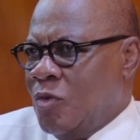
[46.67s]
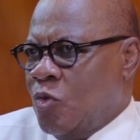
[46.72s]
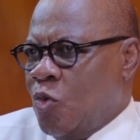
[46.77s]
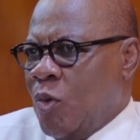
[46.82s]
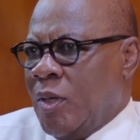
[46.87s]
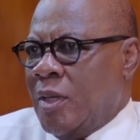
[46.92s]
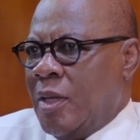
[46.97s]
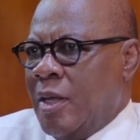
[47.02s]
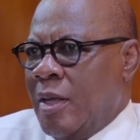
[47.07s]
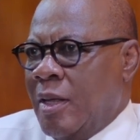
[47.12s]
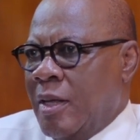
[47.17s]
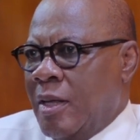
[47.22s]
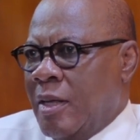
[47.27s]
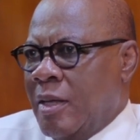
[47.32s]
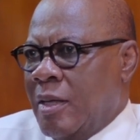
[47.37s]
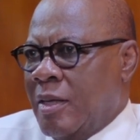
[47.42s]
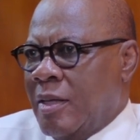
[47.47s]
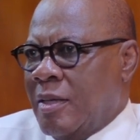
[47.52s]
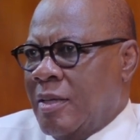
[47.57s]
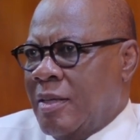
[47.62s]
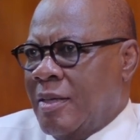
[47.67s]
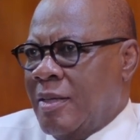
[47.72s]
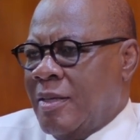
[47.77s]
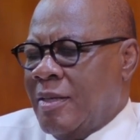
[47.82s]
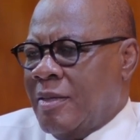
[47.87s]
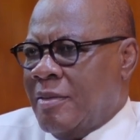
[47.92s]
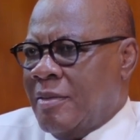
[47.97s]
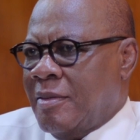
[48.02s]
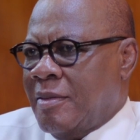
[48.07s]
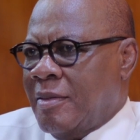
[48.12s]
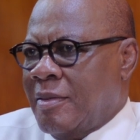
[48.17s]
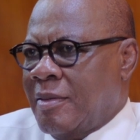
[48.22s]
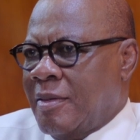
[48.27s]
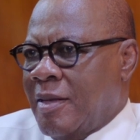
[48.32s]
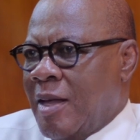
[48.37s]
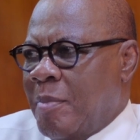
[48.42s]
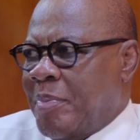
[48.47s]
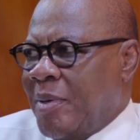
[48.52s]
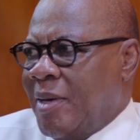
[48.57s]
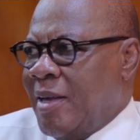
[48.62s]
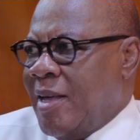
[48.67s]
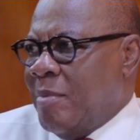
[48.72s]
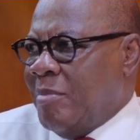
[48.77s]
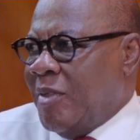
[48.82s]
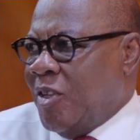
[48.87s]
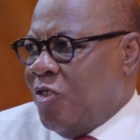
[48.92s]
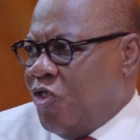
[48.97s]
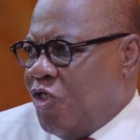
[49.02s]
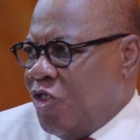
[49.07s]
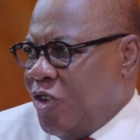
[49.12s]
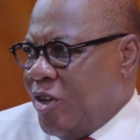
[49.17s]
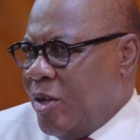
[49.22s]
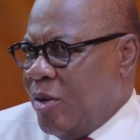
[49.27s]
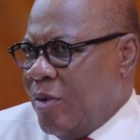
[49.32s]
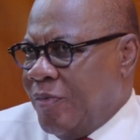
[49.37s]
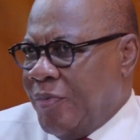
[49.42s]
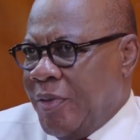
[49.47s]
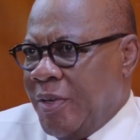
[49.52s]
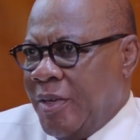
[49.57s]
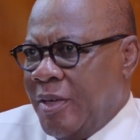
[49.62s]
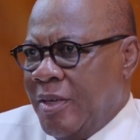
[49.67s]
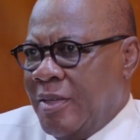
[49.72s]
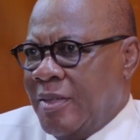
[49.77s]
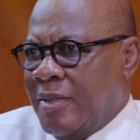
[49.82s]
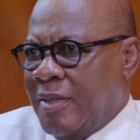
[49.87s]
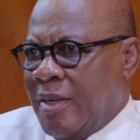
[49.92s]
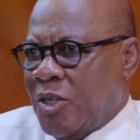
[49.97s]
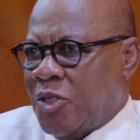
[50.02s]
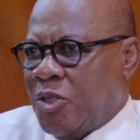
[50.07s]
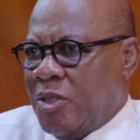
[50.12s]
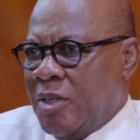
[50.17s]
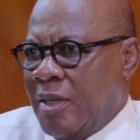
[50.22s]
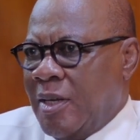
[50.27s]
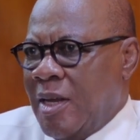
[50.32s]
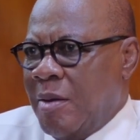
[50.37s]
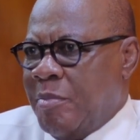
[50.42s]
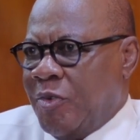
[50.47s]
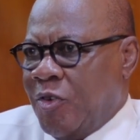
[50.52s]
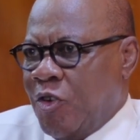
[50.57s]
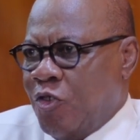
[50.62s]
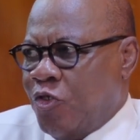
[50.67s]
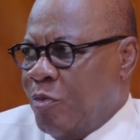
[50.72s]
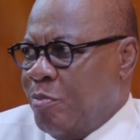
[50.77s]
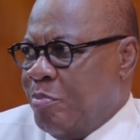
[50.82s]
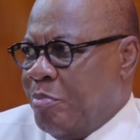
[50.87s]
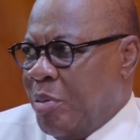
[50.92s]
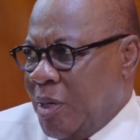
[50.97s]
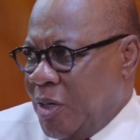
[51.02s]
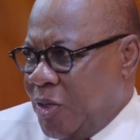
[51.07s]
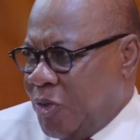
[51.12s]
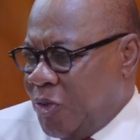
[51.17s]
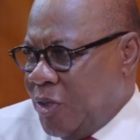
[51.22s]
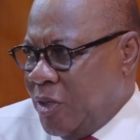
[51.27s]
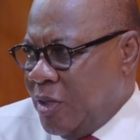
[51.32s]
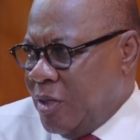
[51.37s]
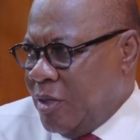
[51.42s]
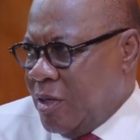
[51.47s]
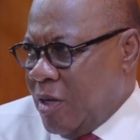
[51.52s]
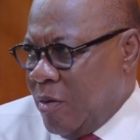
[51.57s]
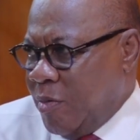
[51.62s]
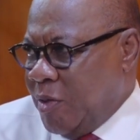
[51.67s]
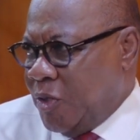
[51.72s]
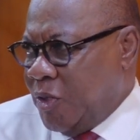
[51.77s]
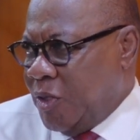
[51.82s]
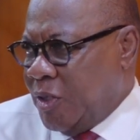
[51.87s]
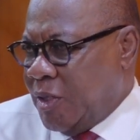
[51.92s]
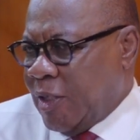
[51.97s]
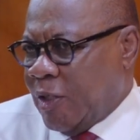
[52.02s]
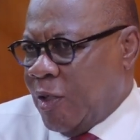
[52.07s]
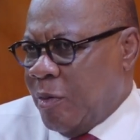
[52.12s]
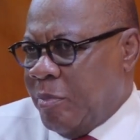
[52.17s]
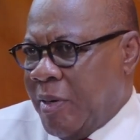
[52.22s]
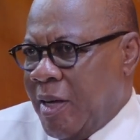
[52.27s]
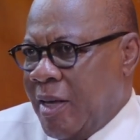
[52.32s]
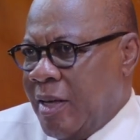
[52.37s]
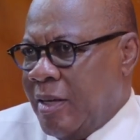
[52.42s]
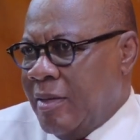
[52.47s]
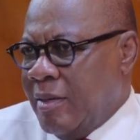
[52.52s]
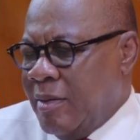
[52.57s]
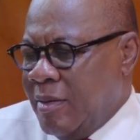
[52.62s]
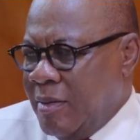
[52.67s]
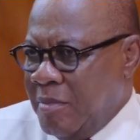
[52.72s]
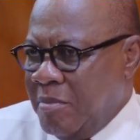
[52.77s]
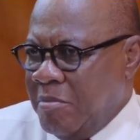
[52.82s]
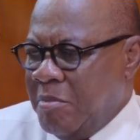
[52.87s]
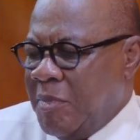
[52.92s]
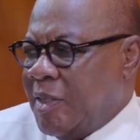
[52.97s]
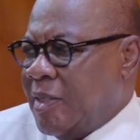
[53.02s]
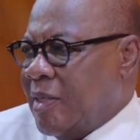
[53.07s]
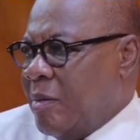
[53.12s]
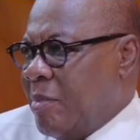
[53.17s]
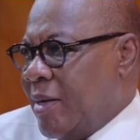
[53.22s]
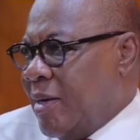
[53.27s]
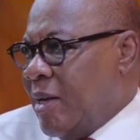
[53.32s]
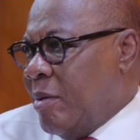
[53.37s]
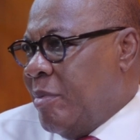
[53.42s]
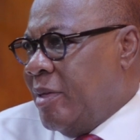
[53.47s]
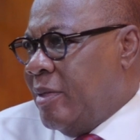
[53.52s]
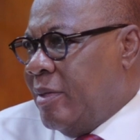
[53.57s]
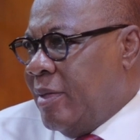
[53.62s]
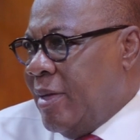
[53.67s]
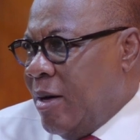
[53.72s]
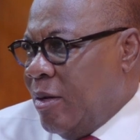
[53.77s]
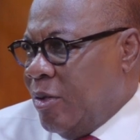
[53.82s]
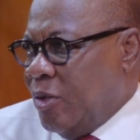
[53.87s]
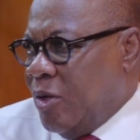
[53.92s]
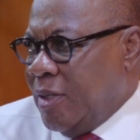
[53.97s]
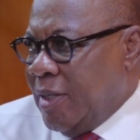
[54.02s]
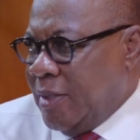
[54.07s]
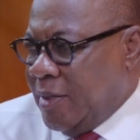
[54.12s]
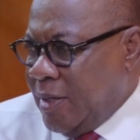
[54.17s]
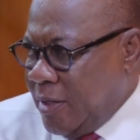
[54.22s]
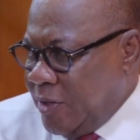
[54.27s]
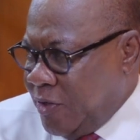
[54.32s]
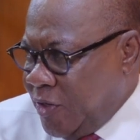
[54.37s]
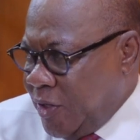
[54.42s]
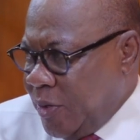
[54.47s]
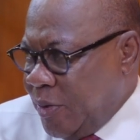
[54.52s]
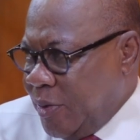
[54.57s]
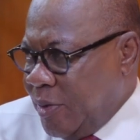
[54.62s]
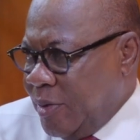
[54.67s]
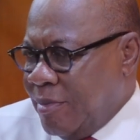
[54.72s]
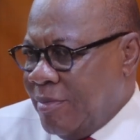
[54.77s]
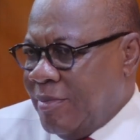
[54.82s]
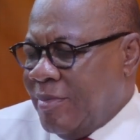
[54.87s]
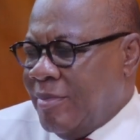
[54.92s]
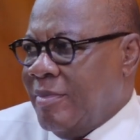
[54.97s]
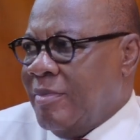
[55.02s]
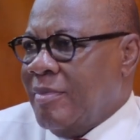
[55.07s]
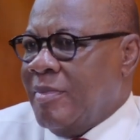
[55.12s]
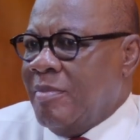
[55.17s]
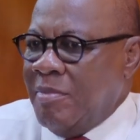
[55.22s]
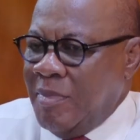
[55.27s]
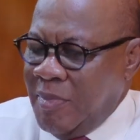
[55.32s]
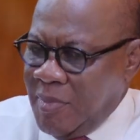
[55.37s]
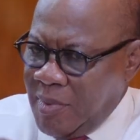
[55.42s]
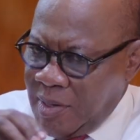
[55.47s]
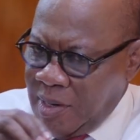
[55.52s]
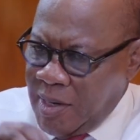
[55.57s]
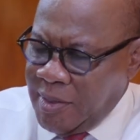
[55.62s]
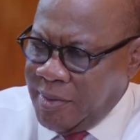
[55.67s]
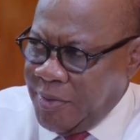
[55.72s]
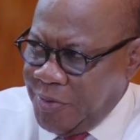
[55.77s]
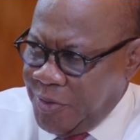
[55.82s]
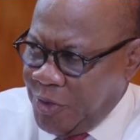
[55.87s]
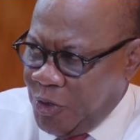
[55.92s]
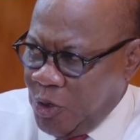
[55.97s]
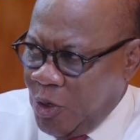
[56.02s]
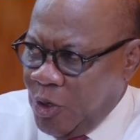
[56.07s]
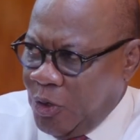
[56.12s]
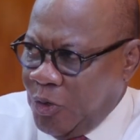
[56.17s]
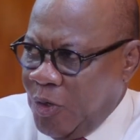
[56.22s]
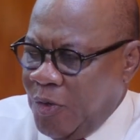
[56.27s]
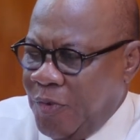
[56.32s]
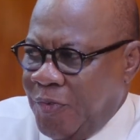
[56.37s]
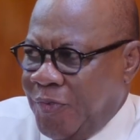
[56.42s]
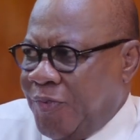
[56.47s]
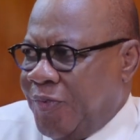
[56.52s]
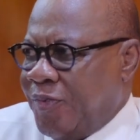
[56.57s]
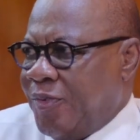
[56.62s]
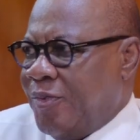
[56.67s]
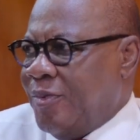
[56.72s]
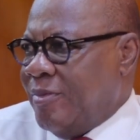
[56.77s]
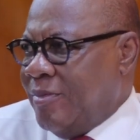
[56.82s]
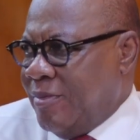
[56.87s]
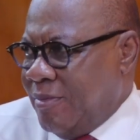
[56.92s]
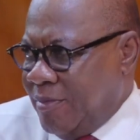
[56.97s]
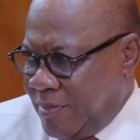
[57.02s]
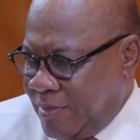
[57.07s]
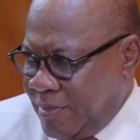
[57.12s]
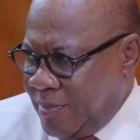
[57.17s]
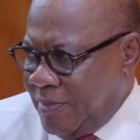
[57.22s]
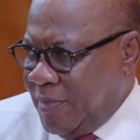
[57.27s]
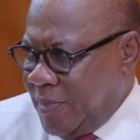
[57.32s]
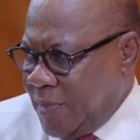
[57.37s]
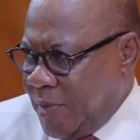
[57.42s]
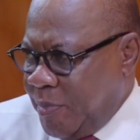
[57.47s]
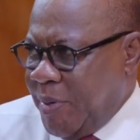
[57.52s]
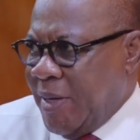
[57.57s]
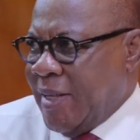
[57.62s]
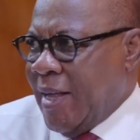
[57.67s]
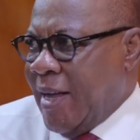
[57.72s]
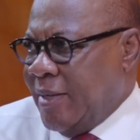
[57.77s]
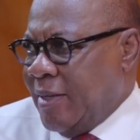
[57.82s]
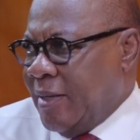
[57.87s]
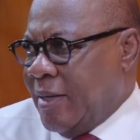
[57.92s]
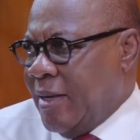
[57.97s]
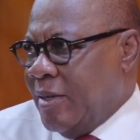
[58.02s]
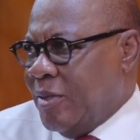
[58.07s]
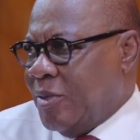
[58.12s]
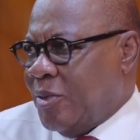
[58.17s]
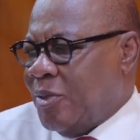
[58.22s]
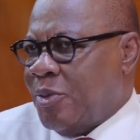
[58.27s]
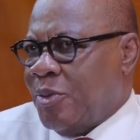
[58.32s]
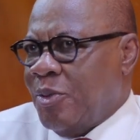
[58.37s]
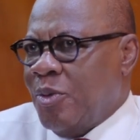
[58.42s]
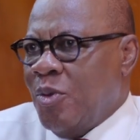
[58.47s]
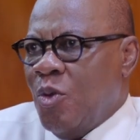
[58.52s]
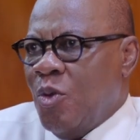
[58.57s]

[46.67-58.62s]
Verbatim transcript: Well, uh, happily, I'm the chair of the National Arbitration Policy Committee set up by Mr. Malami, the outgoing Attorney General, as a result of the P&ID case.